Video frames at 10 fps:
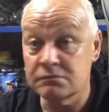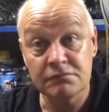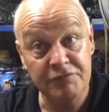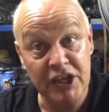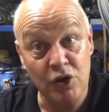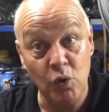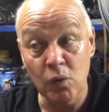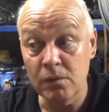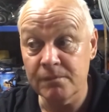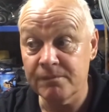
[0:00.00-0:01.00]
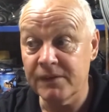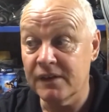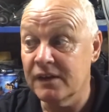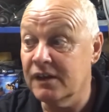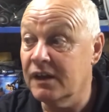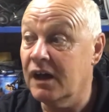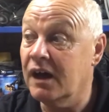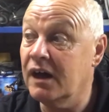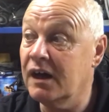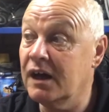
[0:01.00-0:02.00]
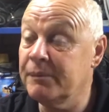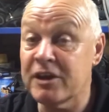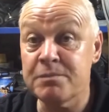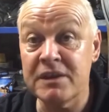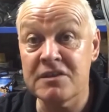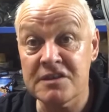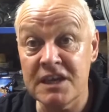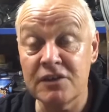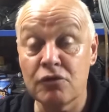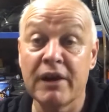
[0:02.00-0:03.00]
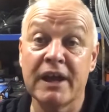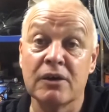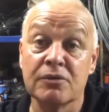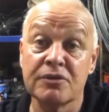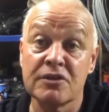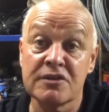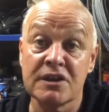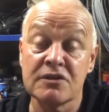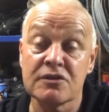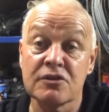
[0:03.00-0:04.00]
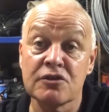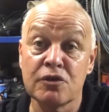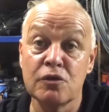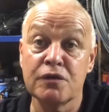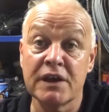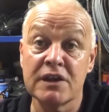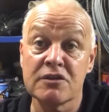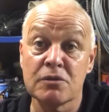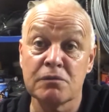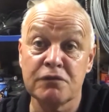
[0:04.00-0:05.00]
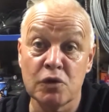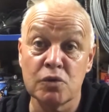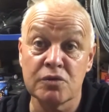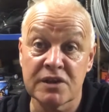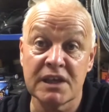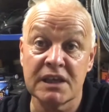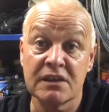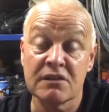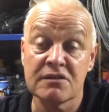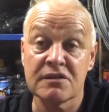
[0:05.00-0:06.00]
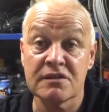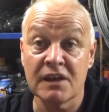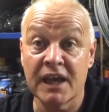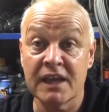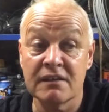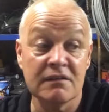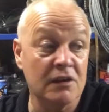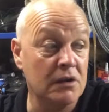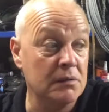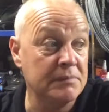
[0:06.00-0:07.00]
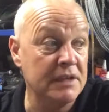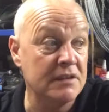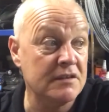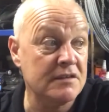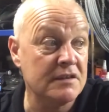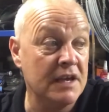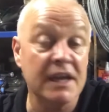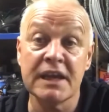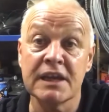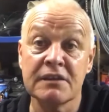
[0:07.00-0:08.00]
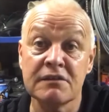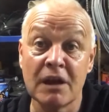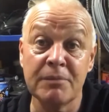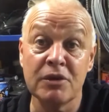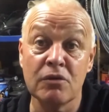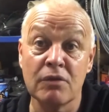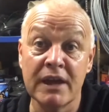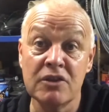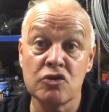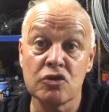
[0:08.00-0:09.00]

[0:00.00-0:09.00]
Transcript: vehicle, has been sitting around since 2014, and it's a W reg,